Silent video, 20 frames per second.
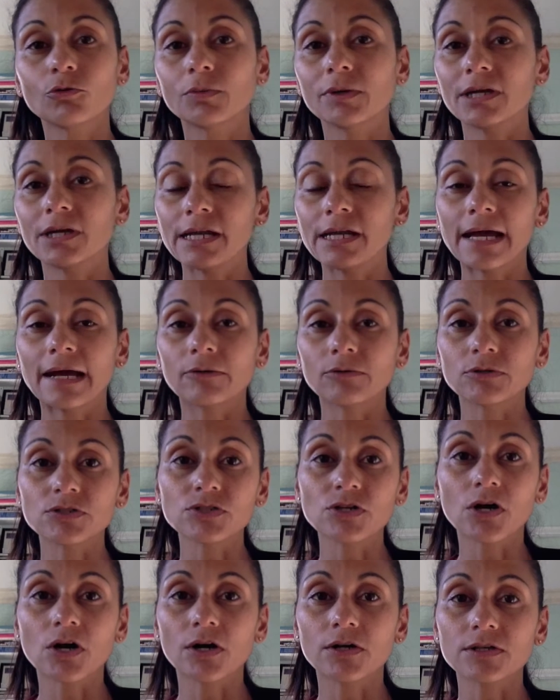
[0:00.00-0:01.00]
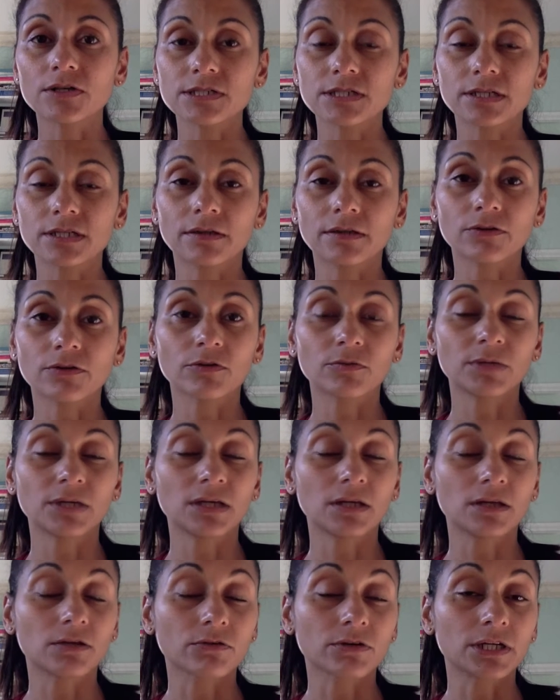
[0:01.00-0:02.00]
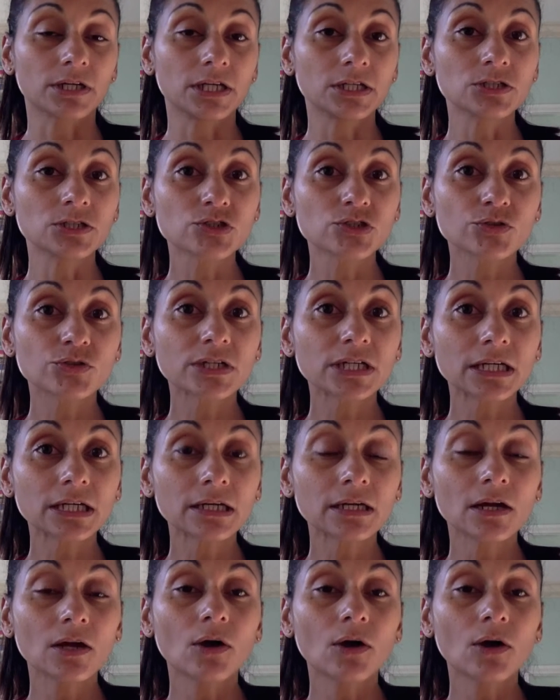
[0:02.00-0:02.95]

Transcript: but now is causing there to be either an injury